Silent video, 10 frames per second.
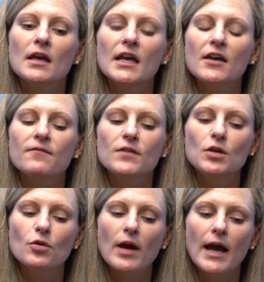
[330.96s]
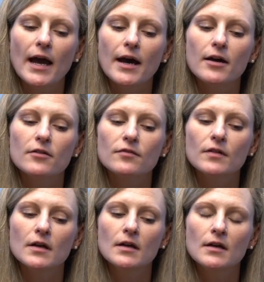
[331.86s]
if you have
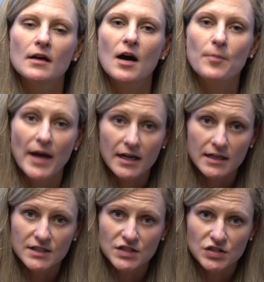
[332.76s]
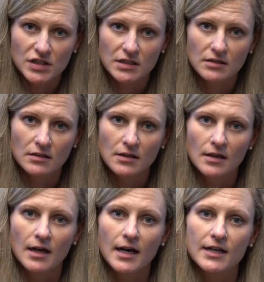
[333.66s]
a back condition,
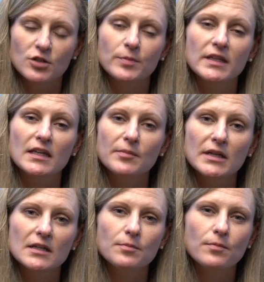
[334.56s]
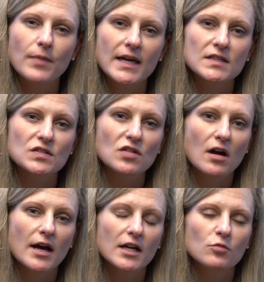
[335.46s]
you'll be limited based
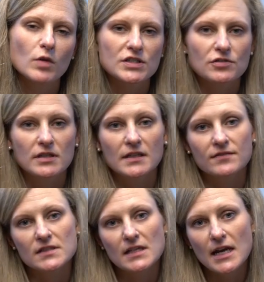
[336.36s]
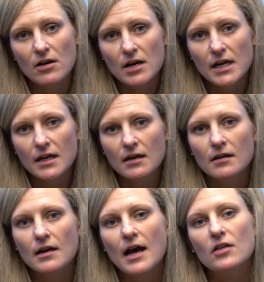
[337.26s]
on what you can lift and carry,
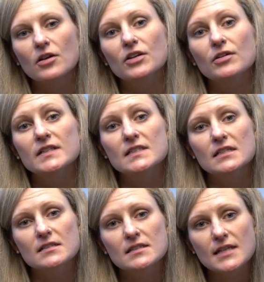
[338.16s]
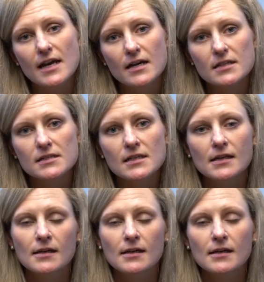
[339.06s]
how long you can sit and stand,